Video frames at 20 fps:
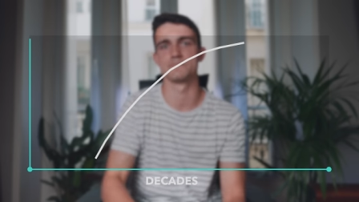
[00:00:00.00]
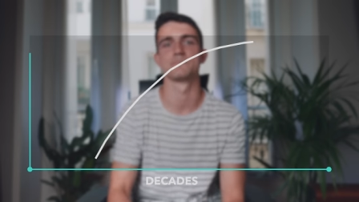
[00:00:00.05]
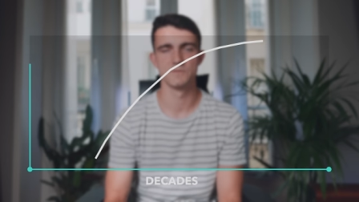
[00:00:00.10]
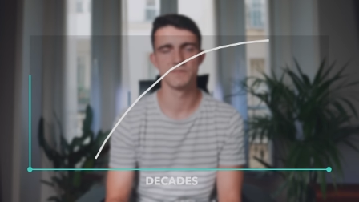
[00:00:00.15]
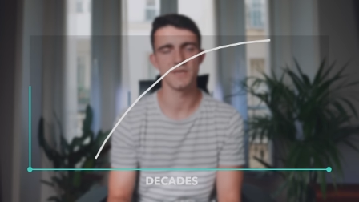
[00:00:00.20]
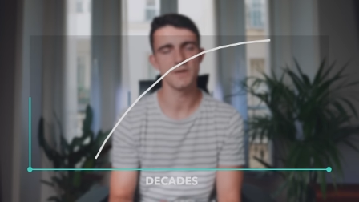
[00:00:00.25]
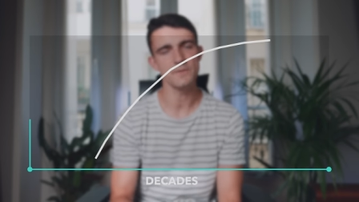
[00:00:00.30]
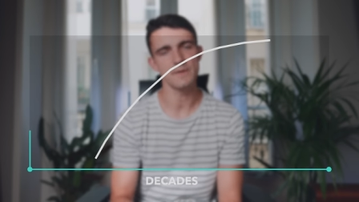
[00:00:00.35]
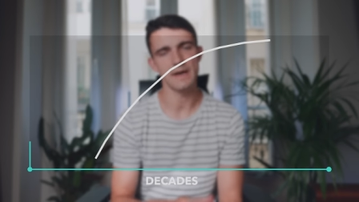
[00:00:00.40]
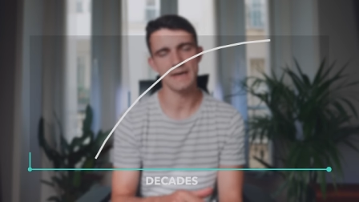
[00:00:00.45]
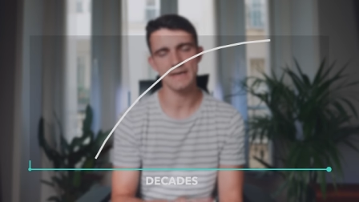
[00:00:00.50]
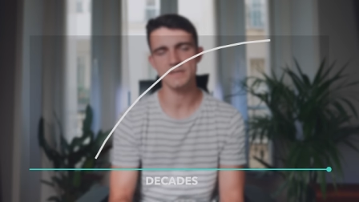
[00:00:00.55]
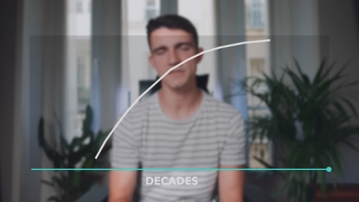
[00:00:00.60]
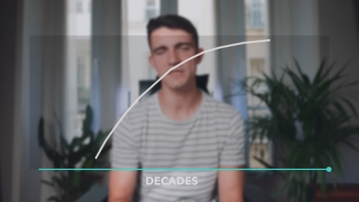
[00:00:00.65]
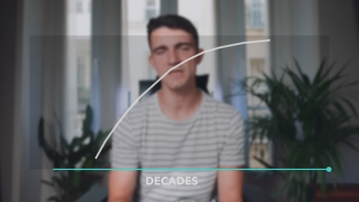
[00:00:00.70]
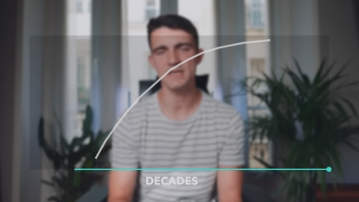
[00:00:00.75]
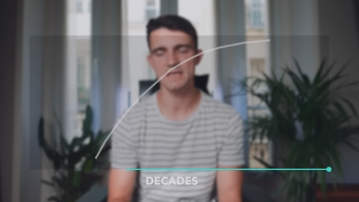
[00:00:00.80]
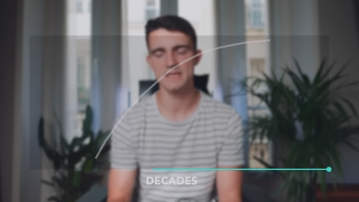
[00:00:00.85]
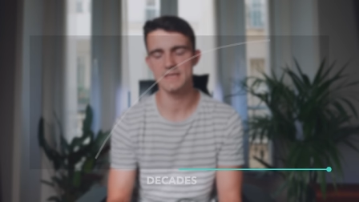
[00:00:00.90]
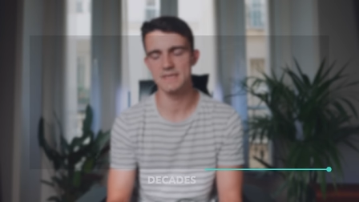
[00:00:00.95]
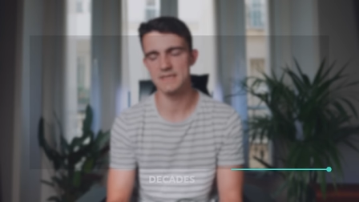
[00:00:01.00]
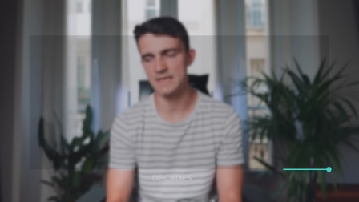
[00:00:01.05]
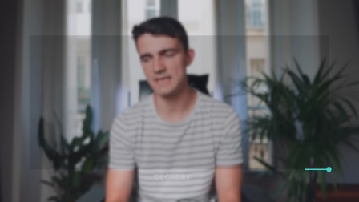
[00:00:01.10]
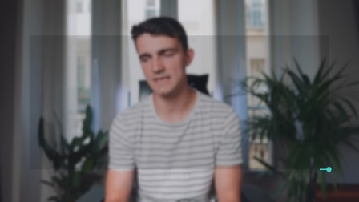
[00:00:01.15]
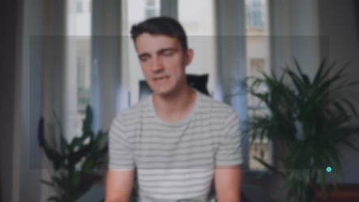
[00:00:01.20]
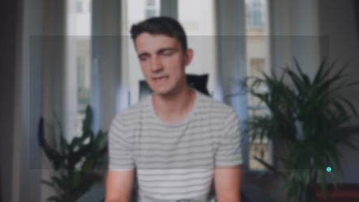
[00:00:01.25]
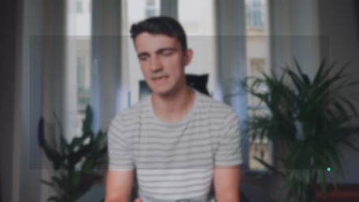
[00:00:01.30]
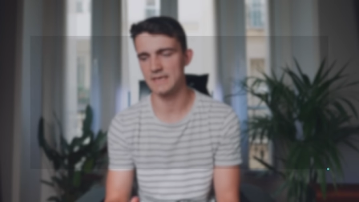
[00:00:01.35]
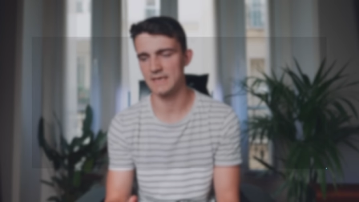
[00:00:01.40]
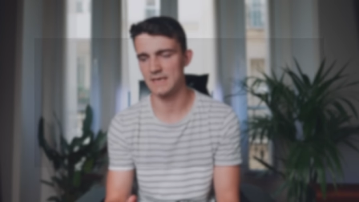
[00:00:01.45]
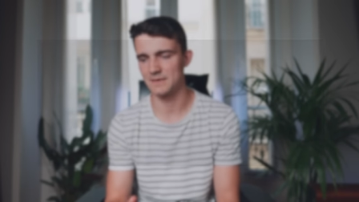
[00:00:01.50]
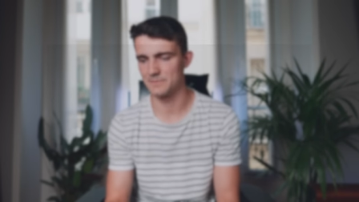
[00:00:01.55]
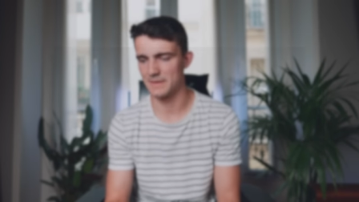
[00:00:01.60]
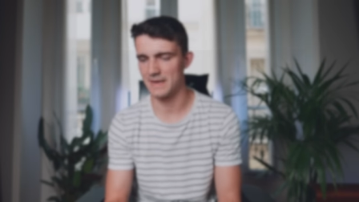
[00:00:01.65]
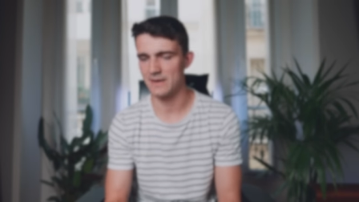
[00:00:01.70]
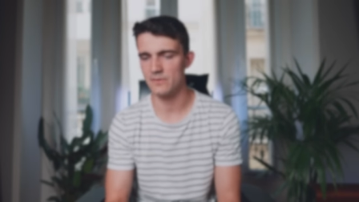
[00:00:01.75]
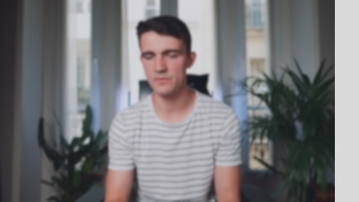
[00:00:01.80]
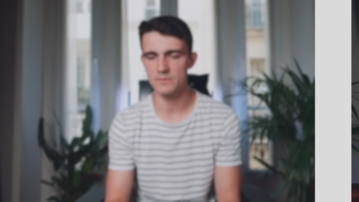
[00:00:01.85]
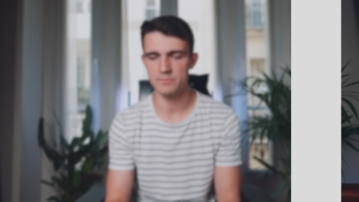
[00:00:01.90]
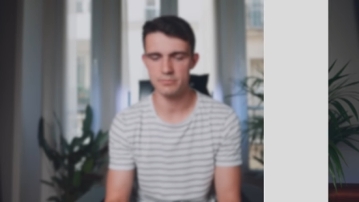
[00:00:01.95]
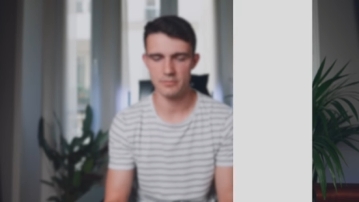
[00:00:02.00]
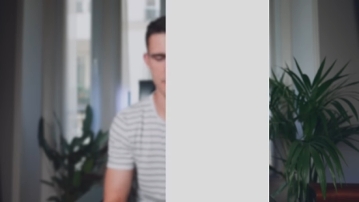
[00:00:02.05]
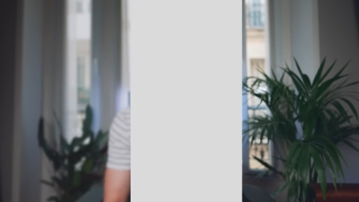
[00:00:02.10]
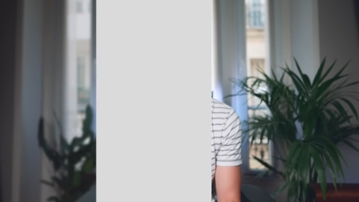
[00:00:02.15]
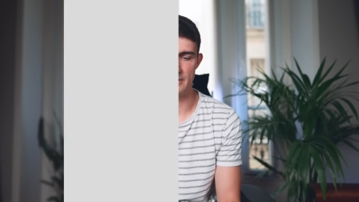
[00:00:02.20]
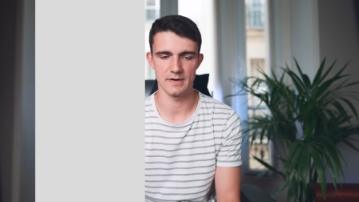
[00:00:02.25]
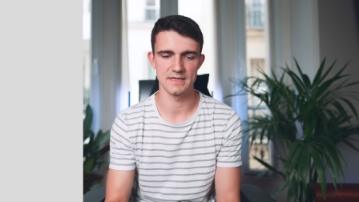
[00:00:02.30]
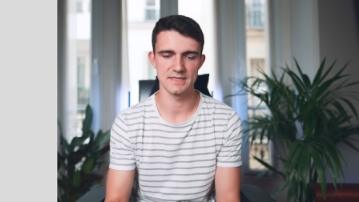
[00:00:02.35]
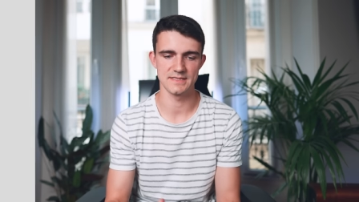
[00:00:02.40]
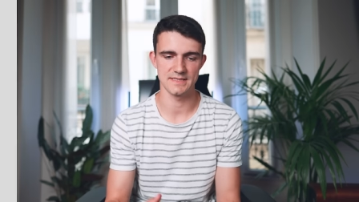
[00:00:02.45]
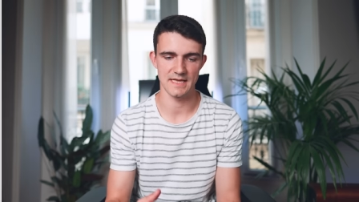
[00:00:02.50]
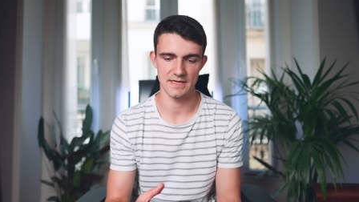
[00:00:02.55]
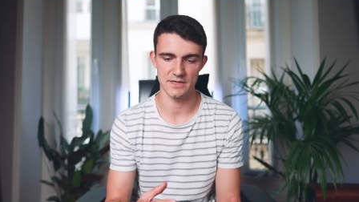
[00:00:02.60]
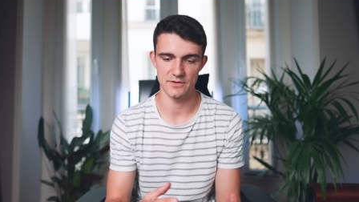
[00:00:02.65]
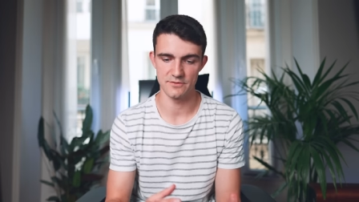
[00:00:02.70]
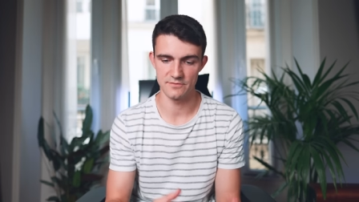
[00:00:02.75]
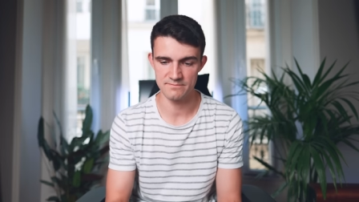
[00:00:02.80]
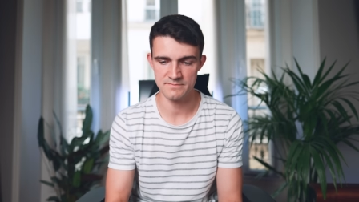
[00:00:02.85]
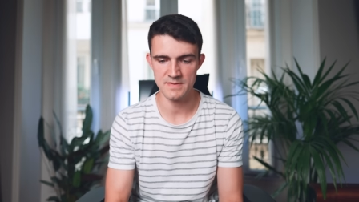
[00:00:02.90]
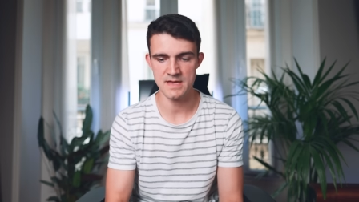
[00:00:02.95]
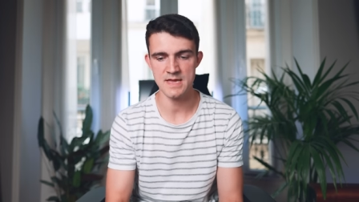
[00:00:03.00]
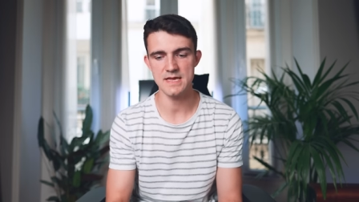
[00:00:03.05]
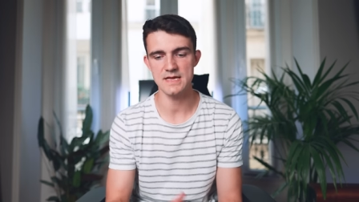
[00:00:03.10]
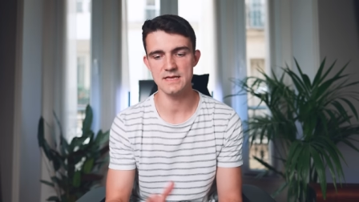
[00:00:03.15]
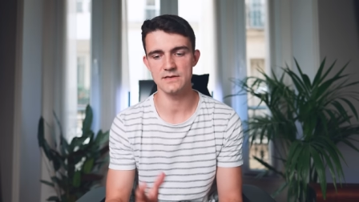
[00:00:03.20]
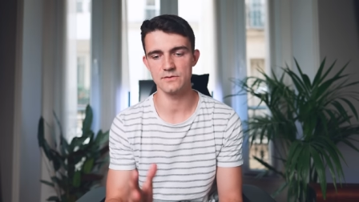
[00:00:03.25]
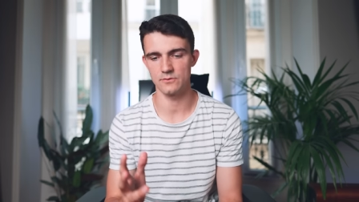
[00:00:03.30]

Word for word: So actually thinking about the progress that you've made